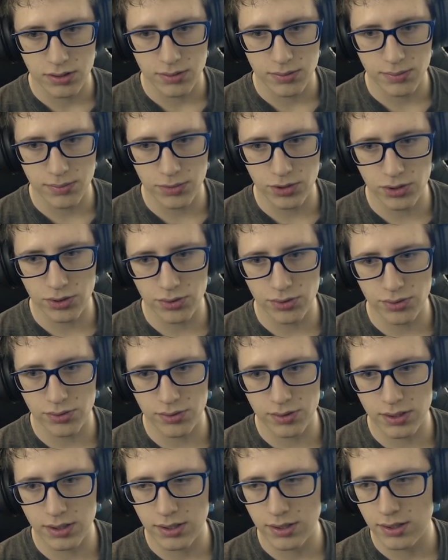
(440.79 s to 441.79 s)

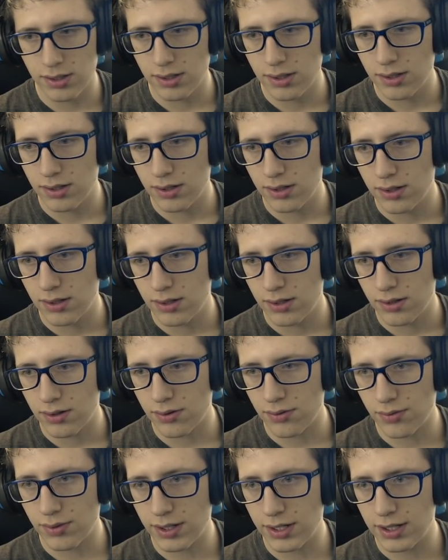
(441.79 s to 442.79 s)
Moon,
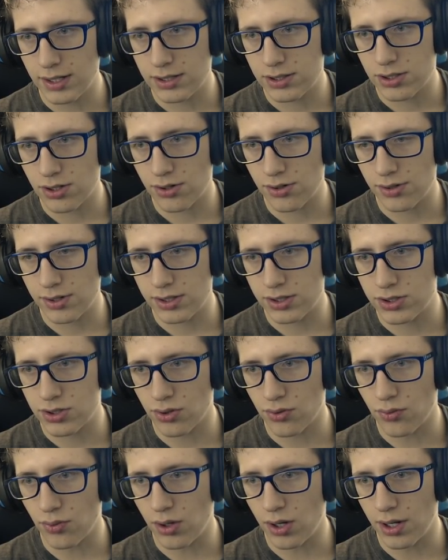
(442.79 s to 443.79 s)
we turn into
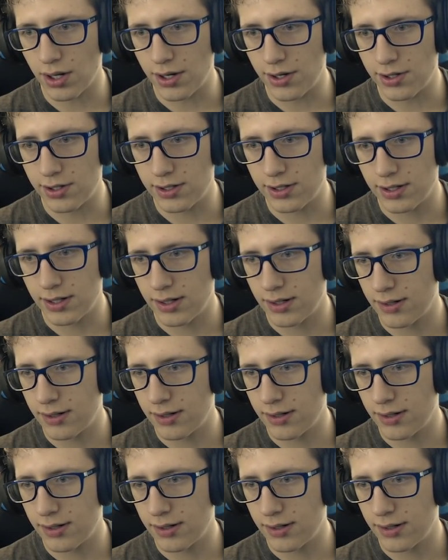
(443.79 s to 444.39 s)
water